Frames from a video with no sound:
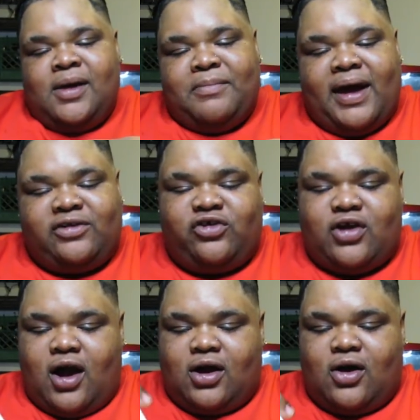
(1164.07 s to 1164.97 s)
Make sure
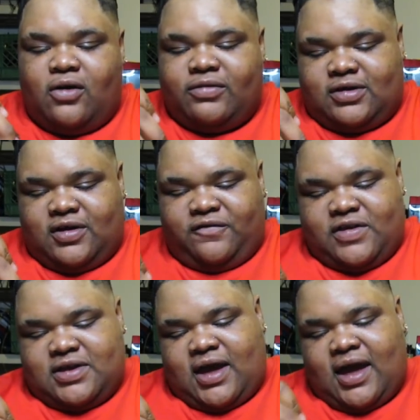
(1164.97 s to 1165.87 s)
y'all go over to the
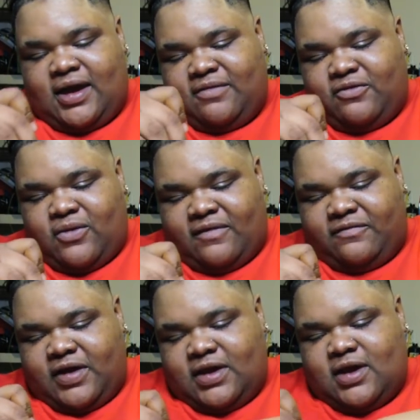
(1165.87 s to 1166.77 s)
50k giveaway
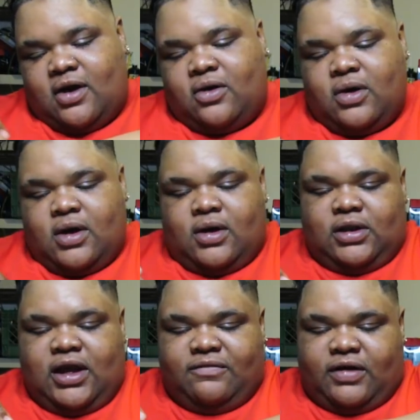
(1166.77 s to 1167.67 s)
video.
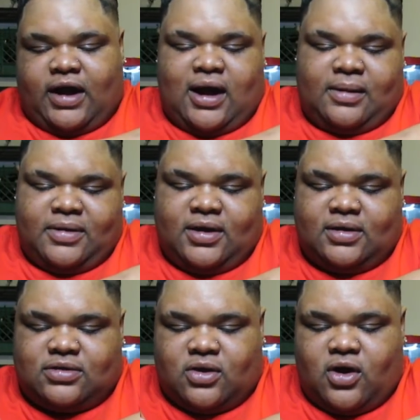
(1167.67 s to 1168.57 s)
Leave a
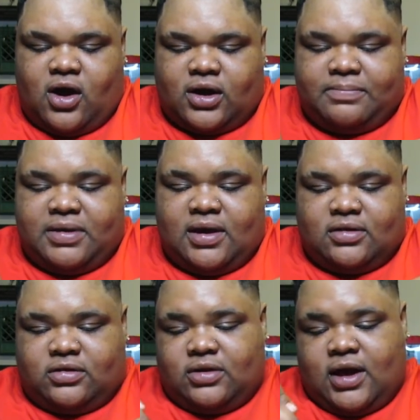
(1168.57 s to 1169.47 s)
comment so y'all can be
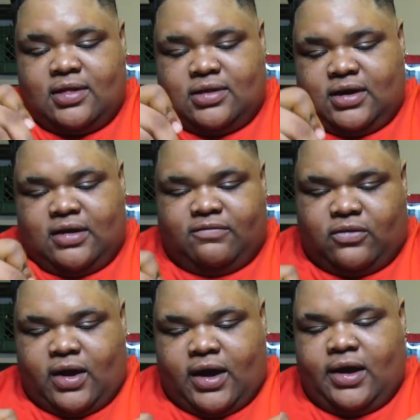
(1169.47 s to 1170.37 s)
entered in the
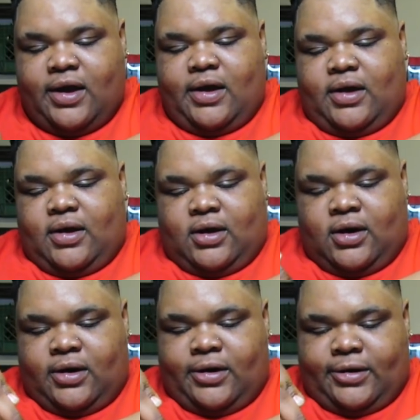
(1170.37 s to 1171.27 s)
giveaway.
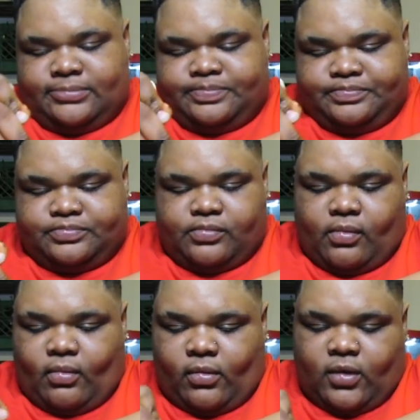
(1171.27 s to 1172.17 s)
Um,
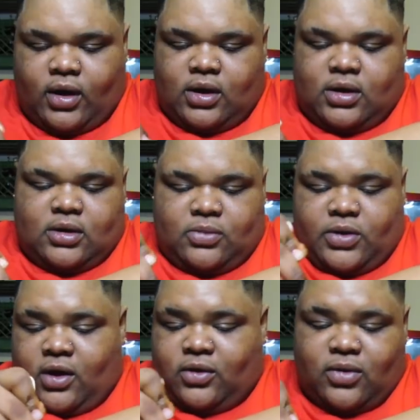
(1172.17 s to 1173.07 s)

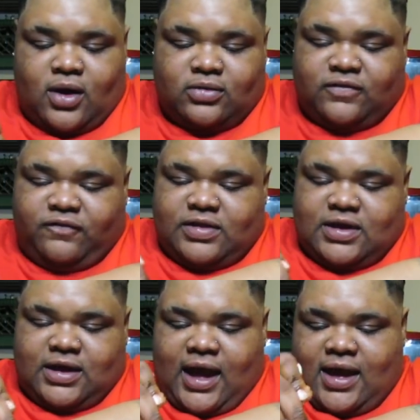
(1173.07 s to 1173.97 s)
we on the road to
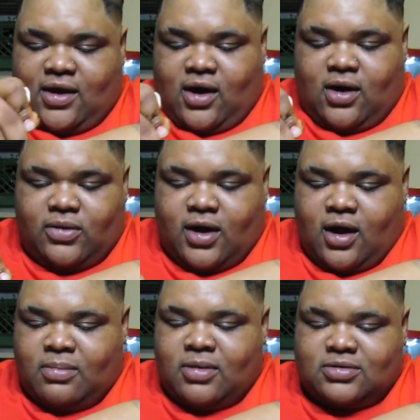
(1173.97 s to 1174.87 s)
50k, y'all. We
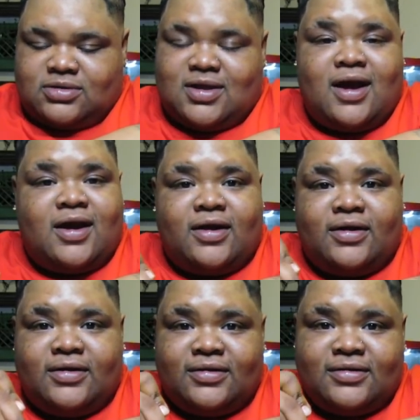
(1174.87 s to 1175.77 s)
almost there.
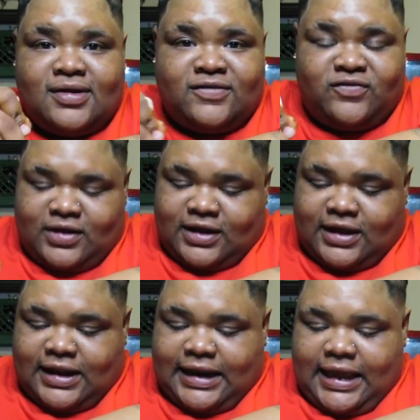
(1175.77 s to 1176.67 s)
It's finna
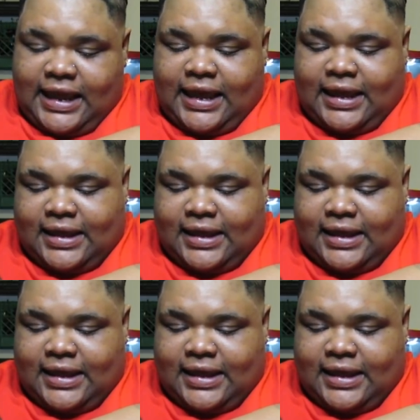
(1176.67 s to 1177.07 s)
get lit.